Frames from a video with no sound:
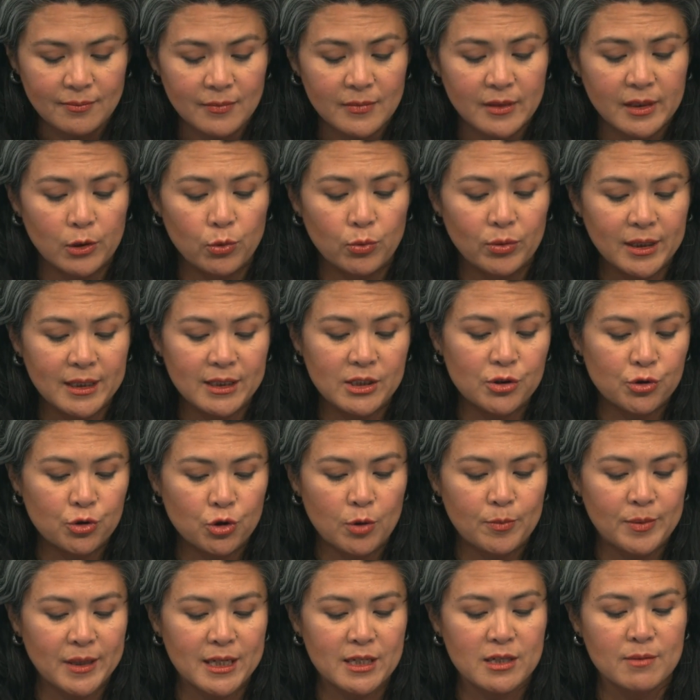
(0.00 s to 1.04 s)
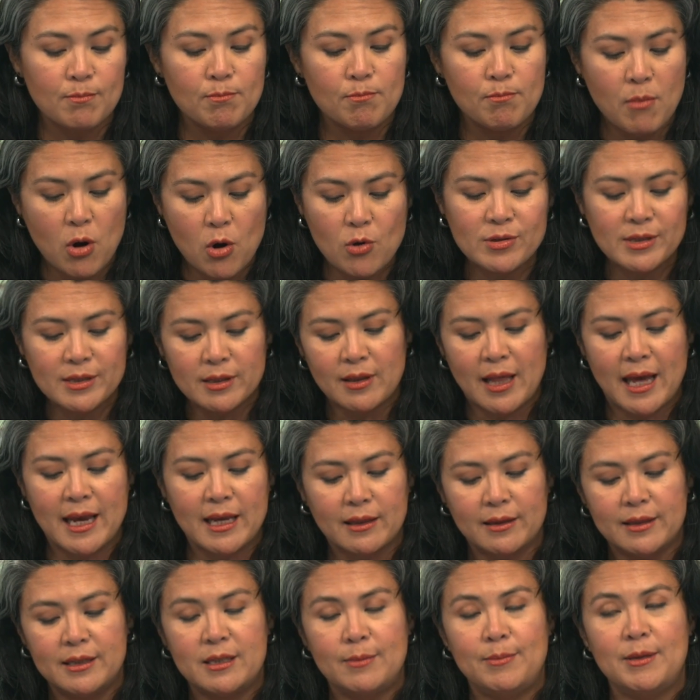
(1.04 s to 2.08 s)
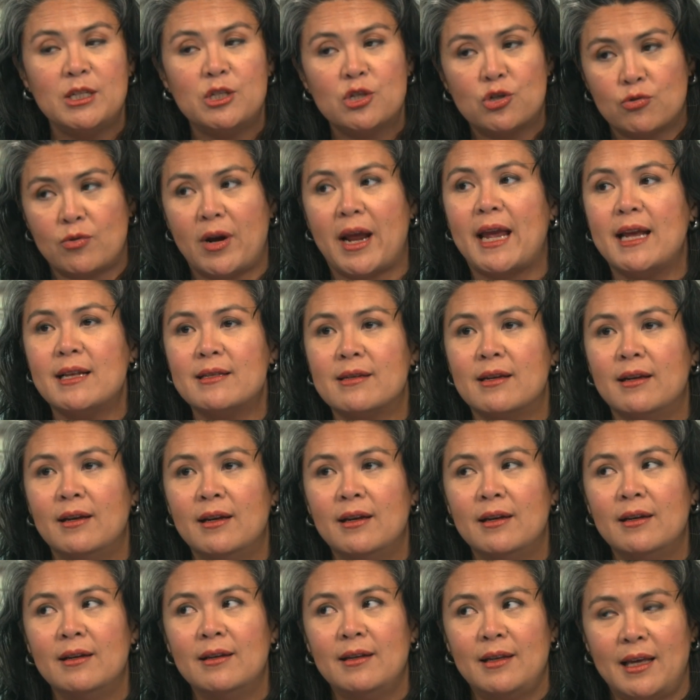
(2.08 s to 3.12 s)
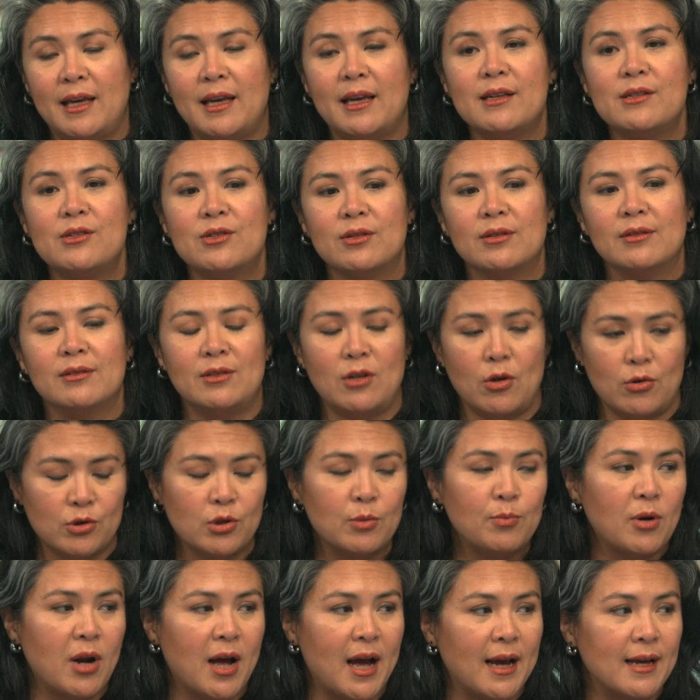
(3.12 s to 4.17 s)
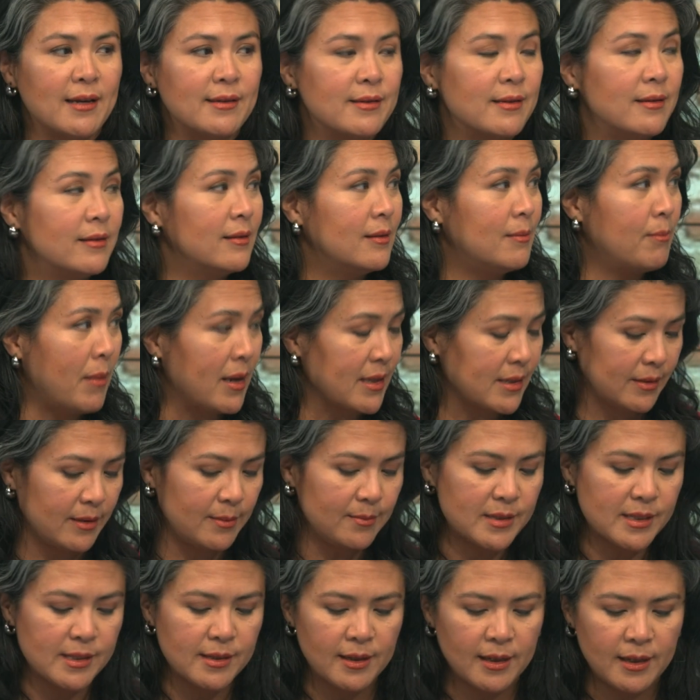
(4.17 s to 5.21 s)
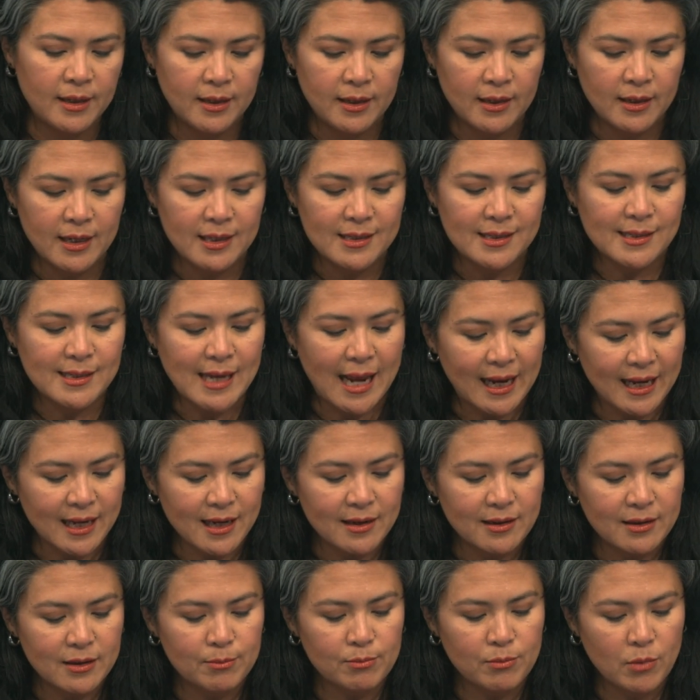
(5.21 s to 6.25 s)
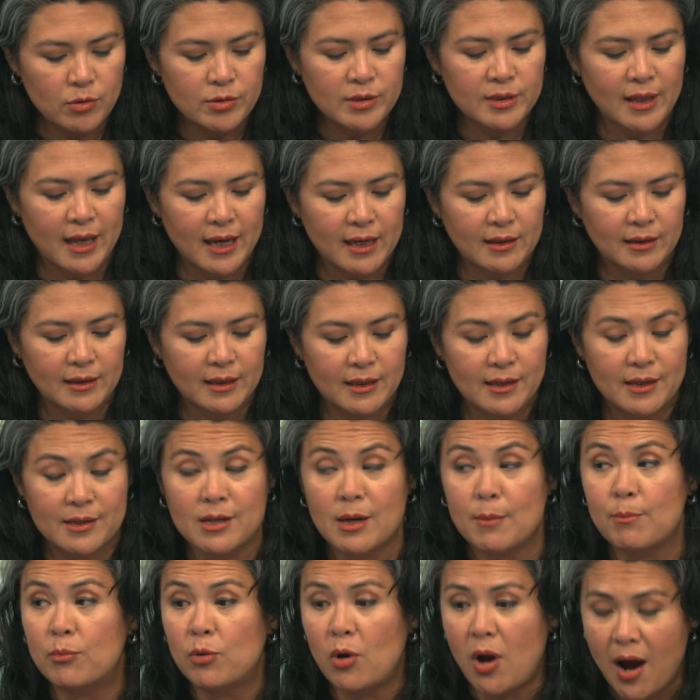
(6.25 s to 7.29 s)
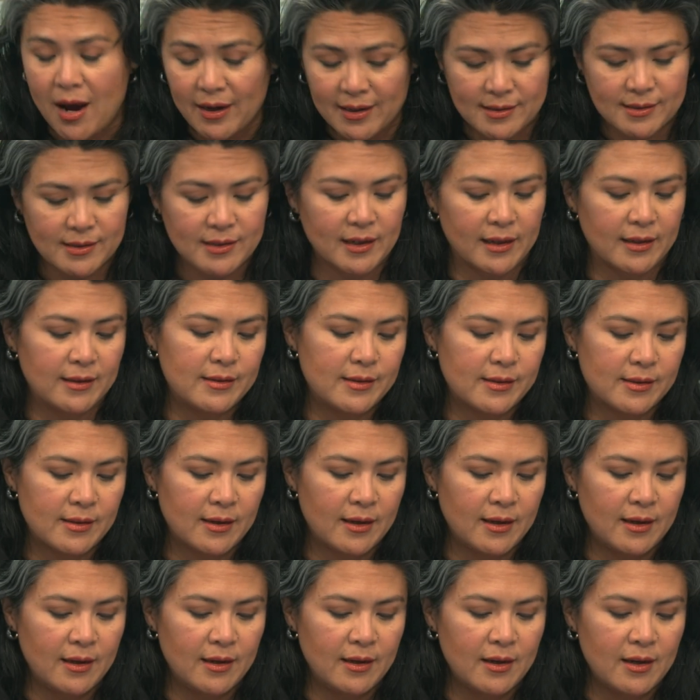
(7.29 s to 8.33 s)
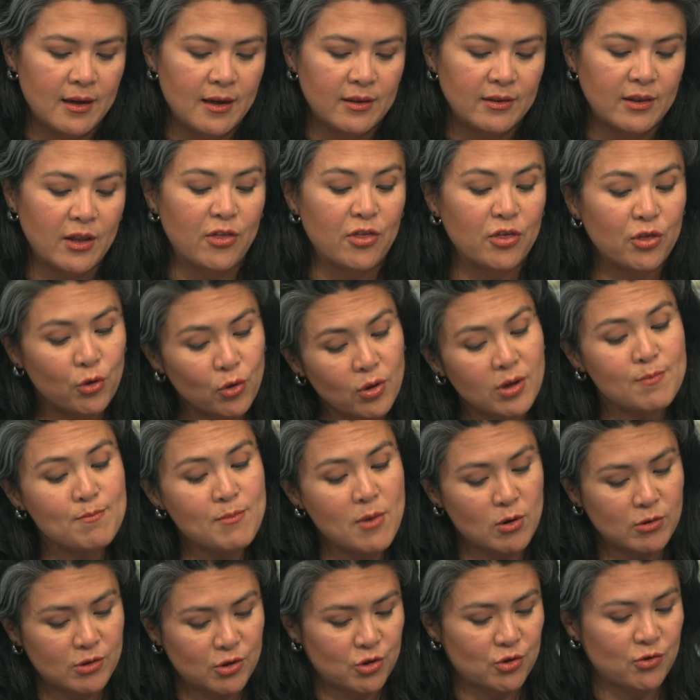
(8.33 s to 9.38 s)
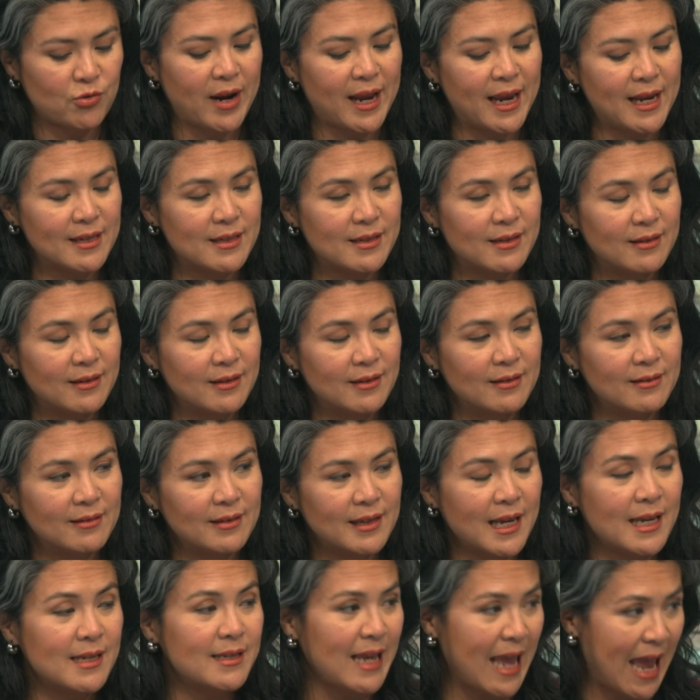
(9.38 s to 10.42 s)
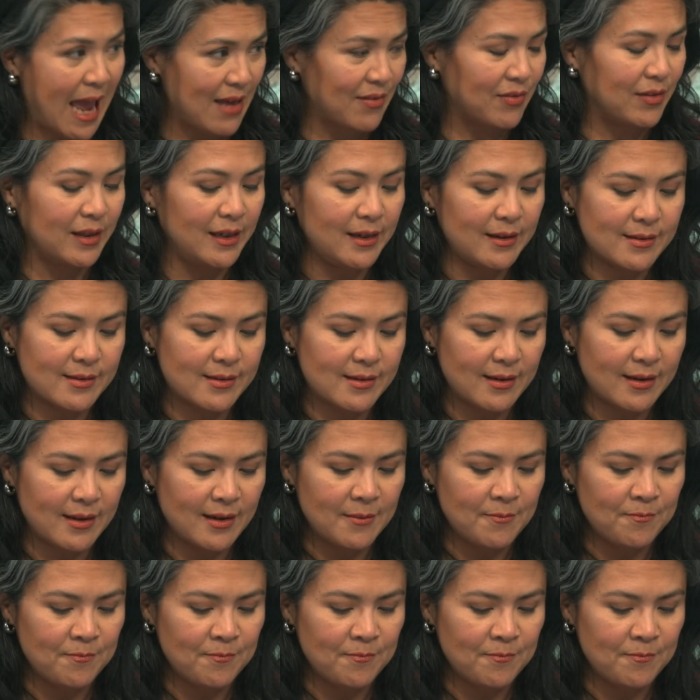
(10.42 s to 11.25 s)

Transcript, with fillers: The religious group that is most likely to be straight is, no surprise, Muslims. Second most likely is Protestants. The third most straight is Catholics.